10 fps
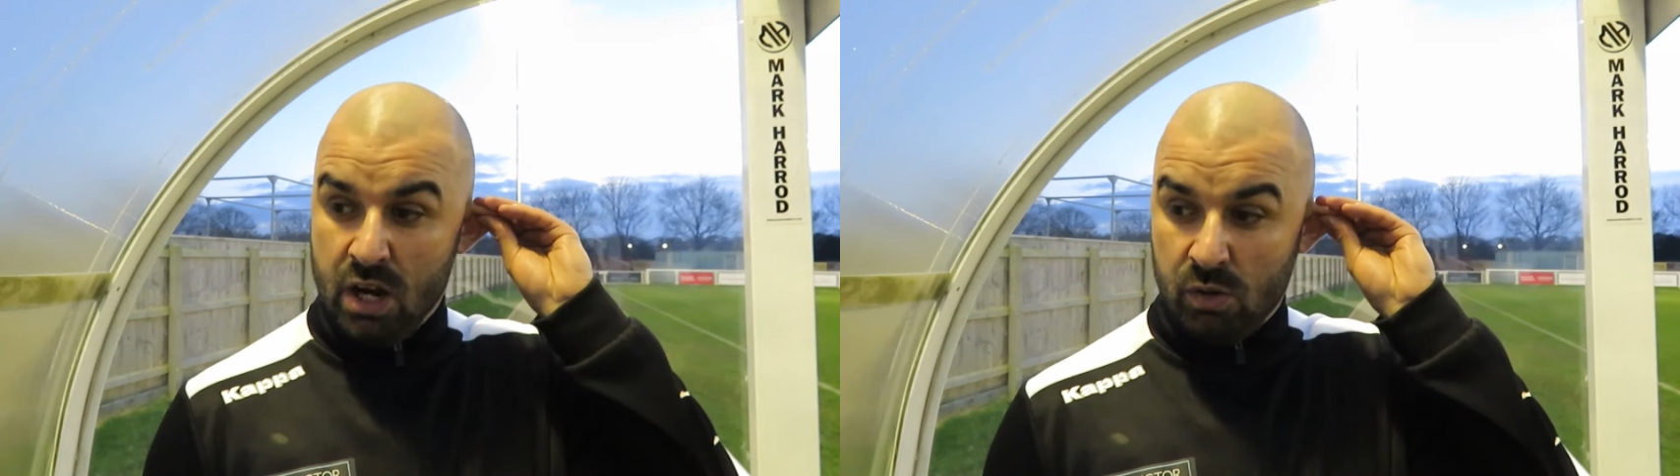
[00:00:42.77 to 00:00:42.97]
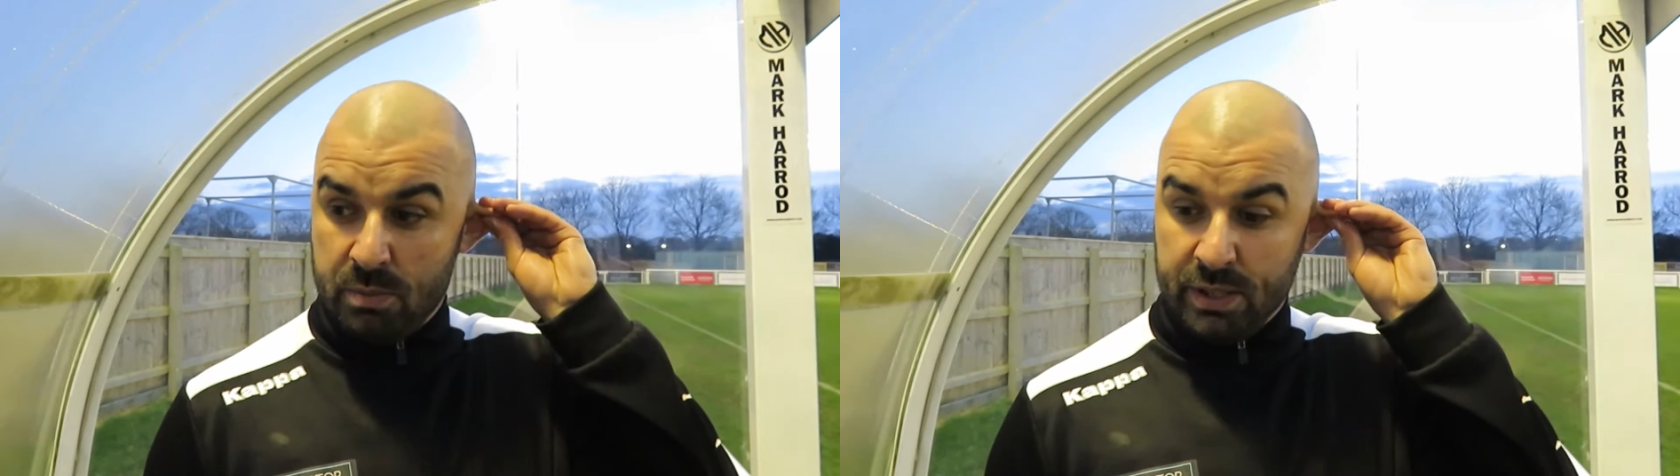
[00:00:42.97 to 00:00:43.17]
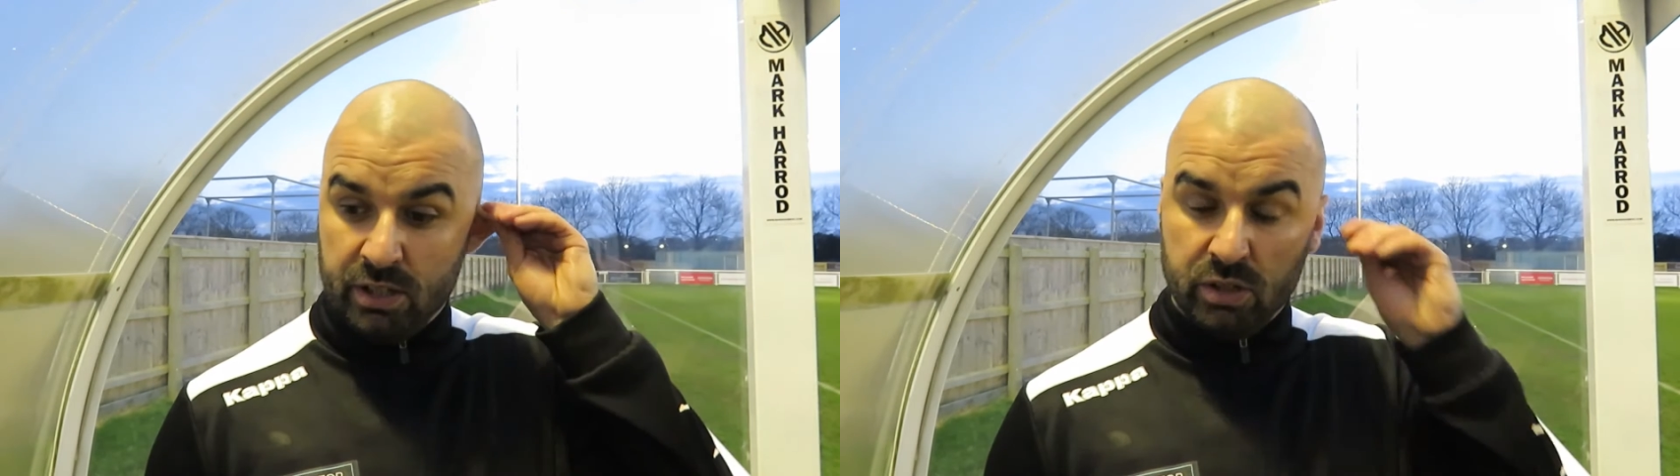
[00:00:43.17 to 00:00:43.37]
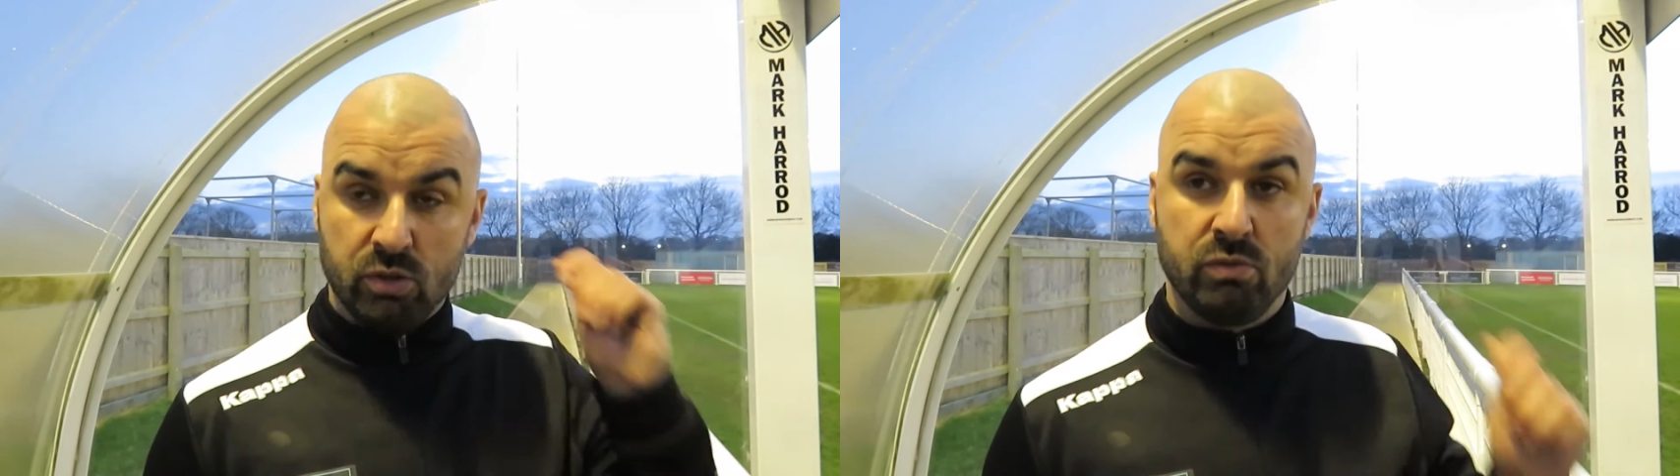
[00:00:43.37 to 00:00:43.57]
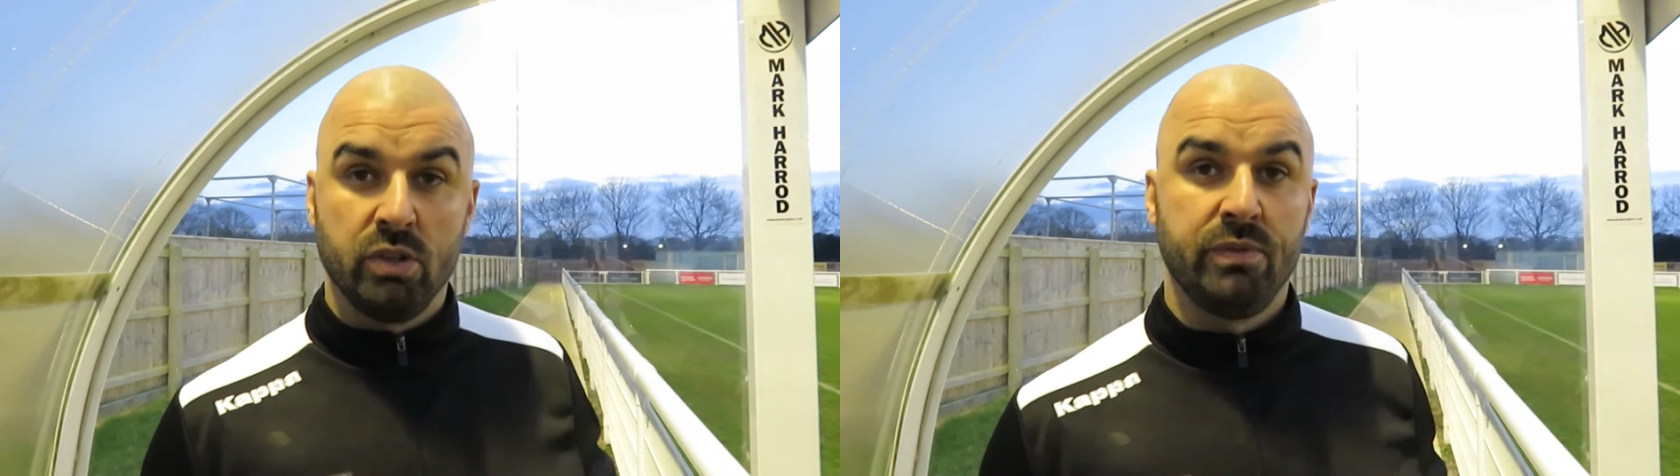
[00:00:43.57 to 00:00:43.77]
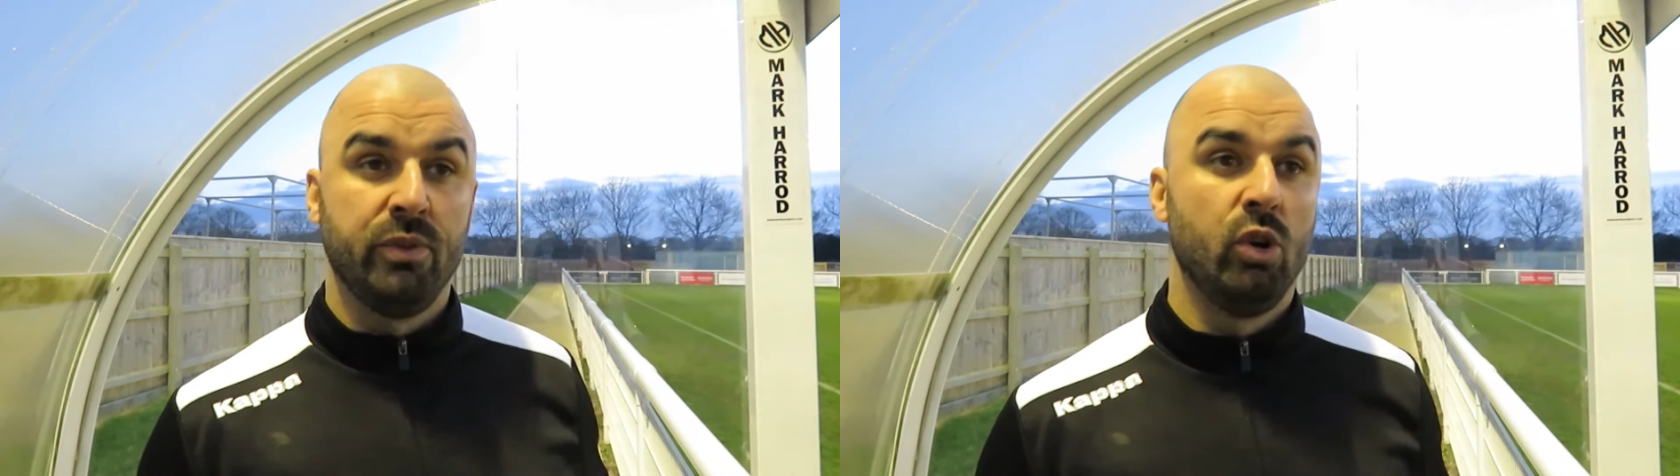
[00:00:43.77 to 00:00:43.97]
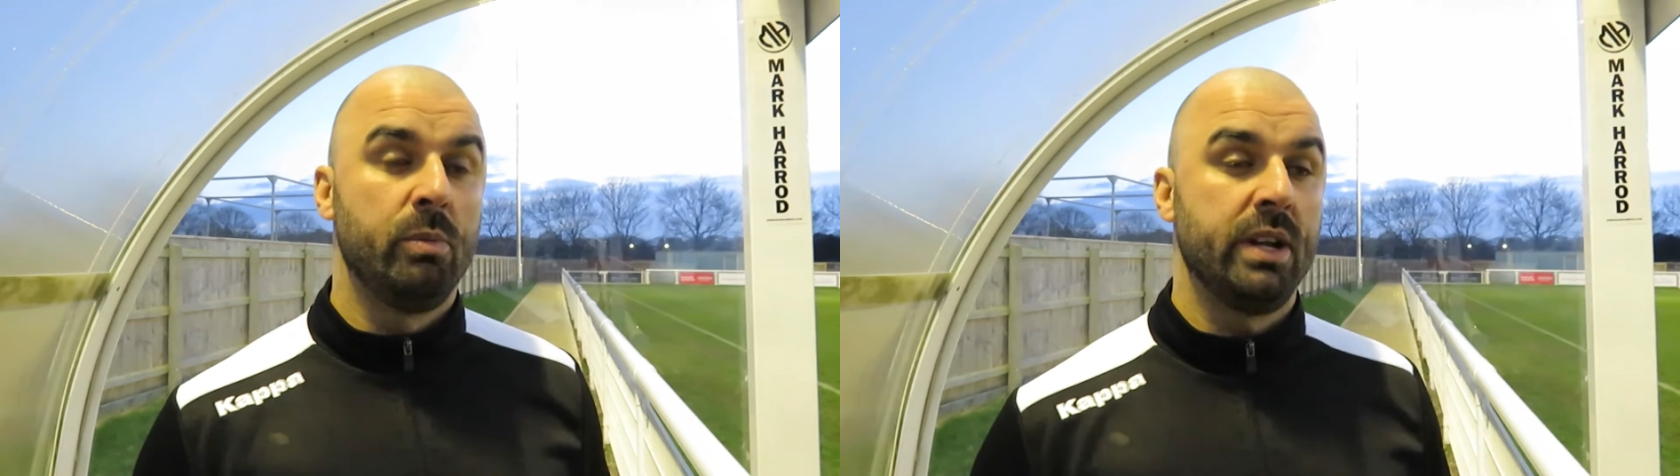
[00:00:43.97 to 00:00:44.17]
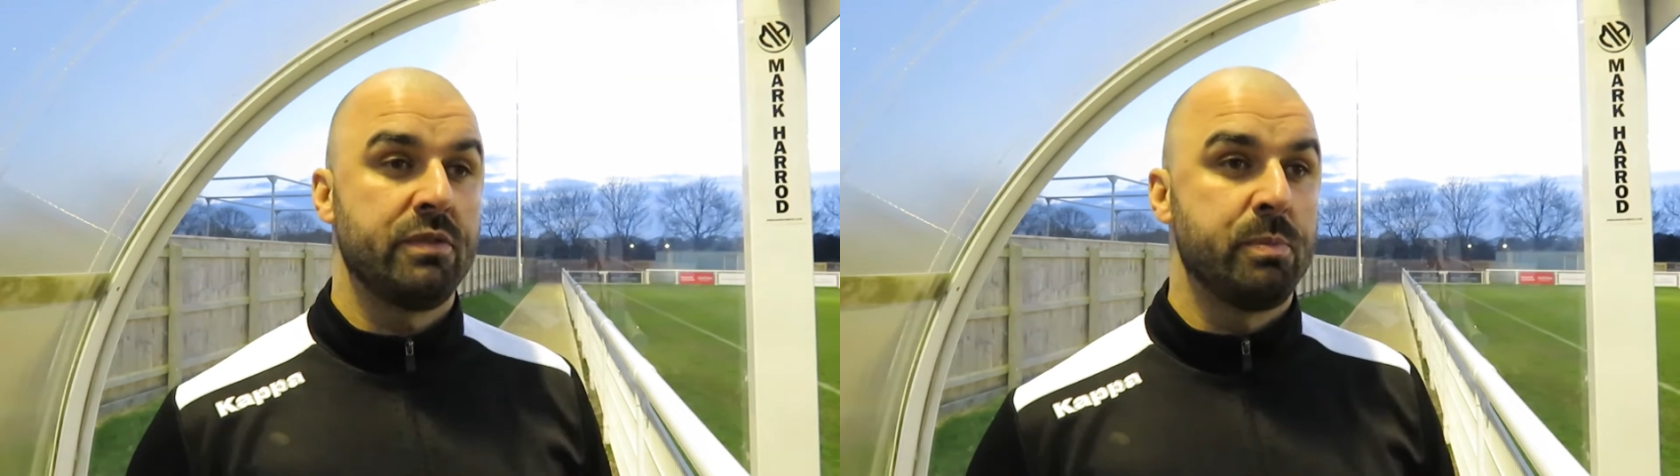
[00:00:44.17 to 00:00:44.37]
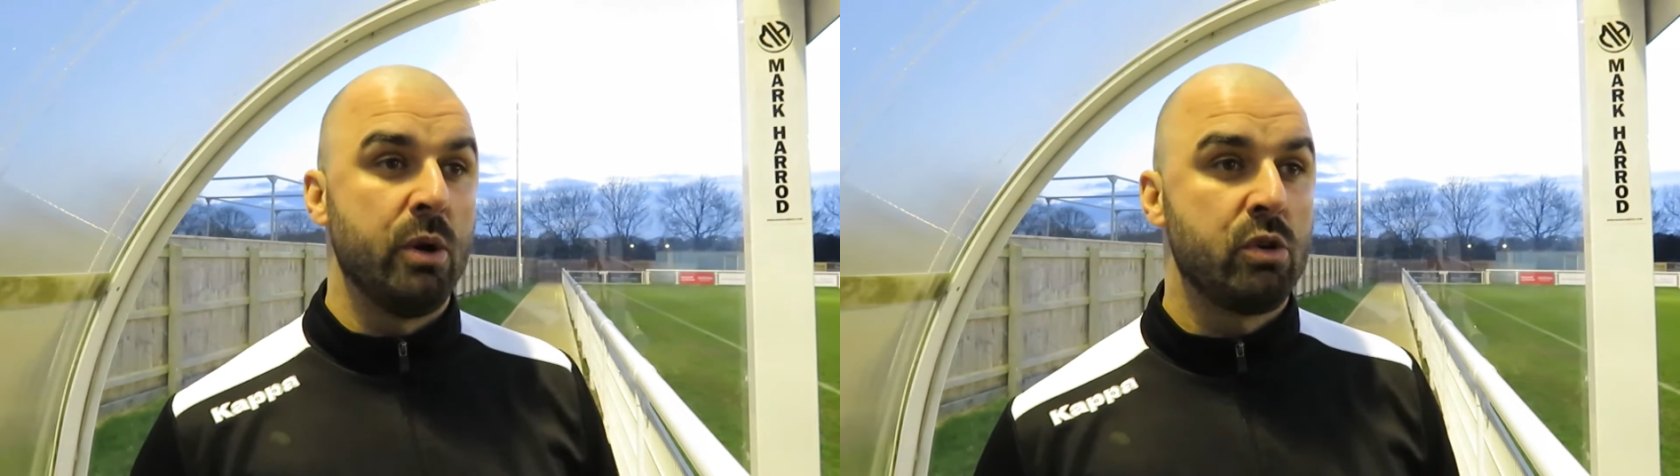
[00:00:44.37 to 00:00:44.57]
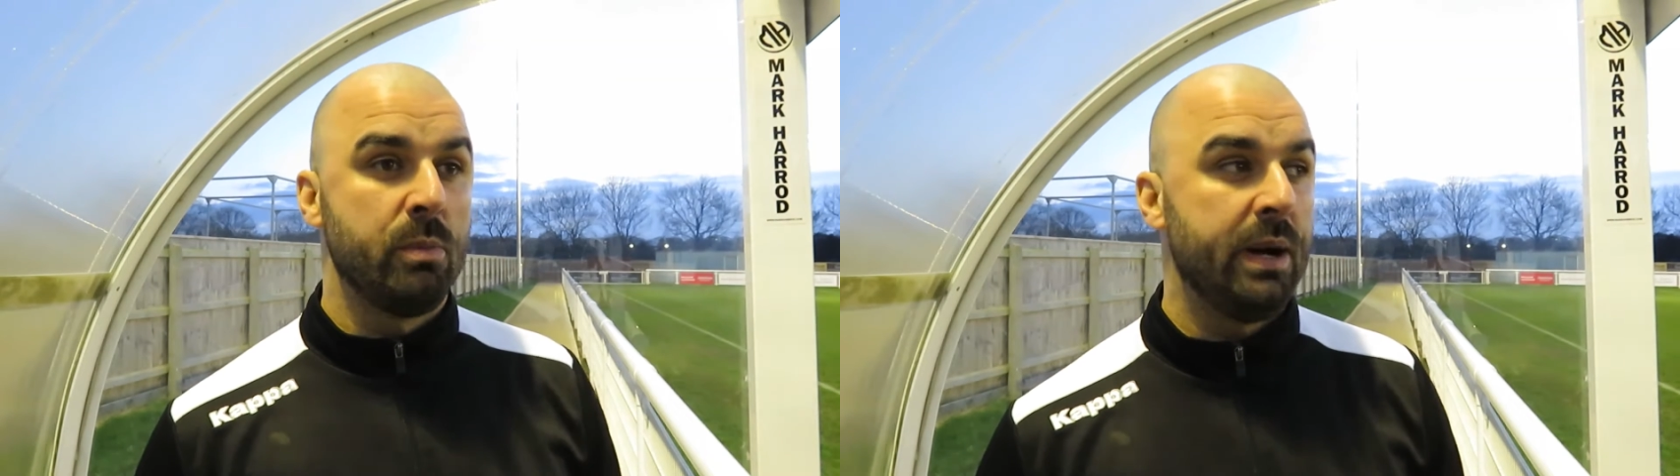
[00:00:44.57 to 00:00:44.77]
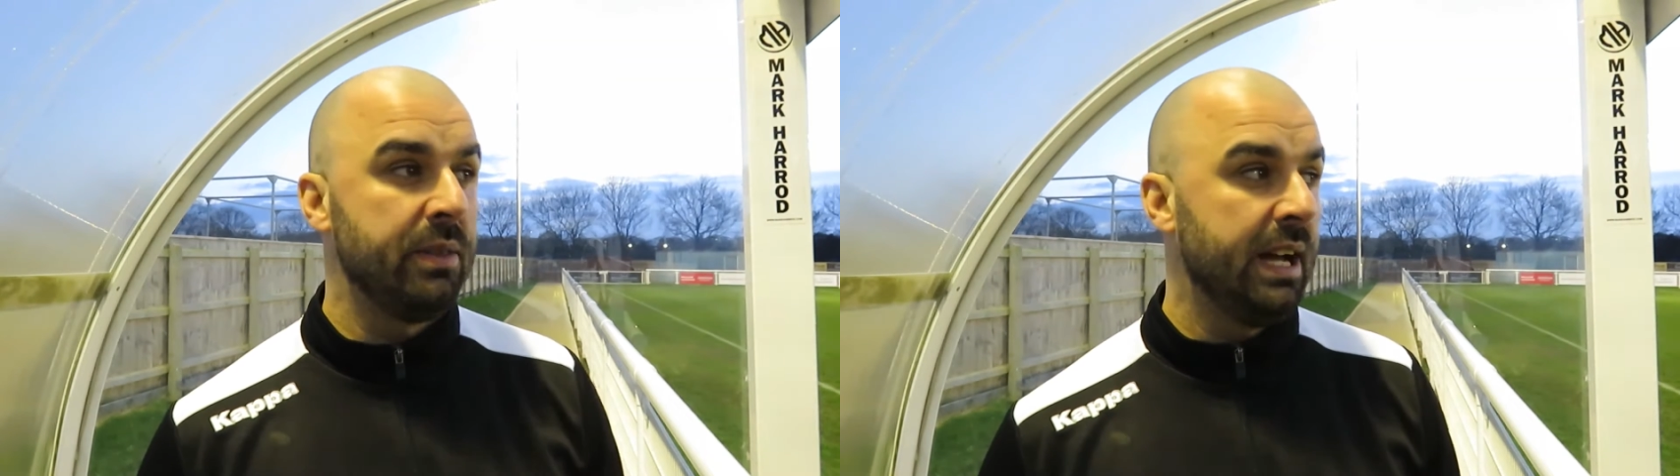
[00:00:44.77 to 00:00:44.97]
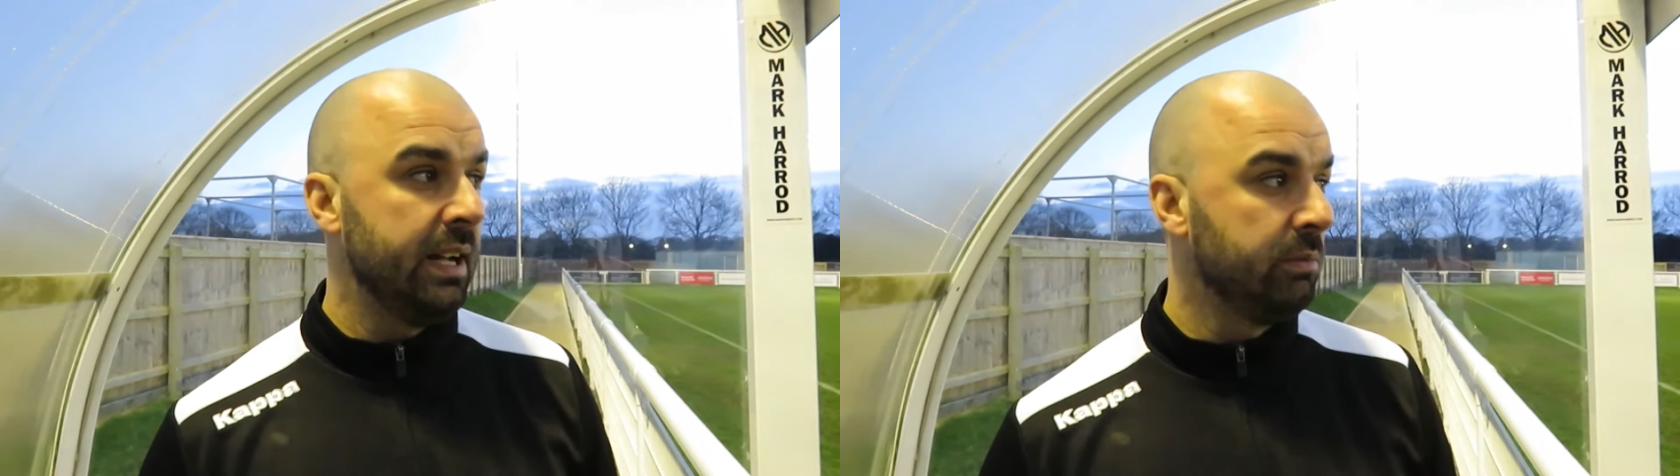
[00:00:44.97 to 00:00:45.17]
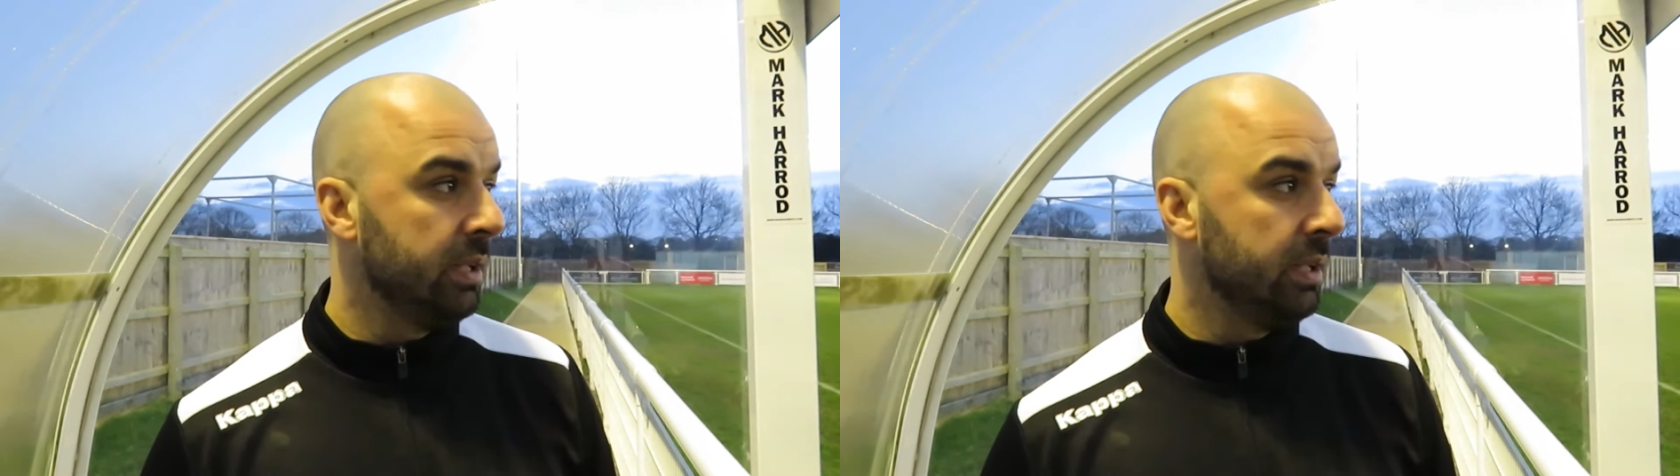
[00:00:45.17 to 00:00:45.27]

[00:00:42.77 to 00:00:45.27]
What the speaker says: we've been on a good run of form, and I've spoke about that,